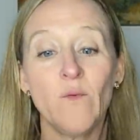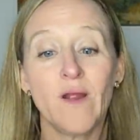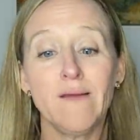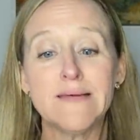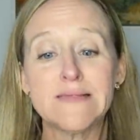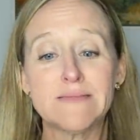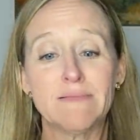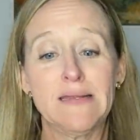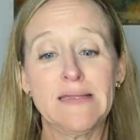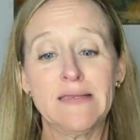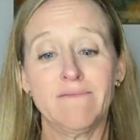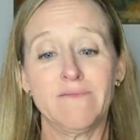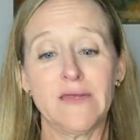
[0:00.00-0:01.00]
wear this one in
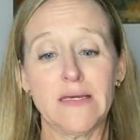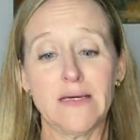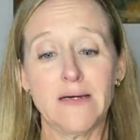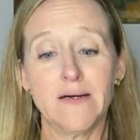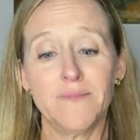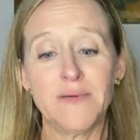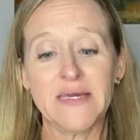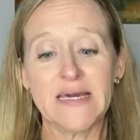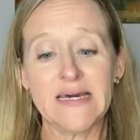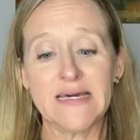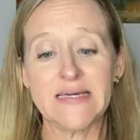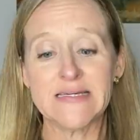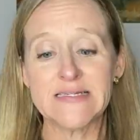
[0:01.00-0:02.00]
the video
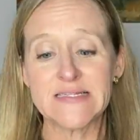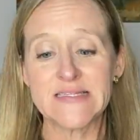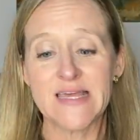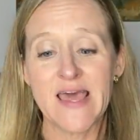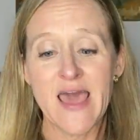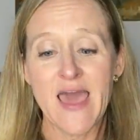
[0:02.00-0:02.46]
because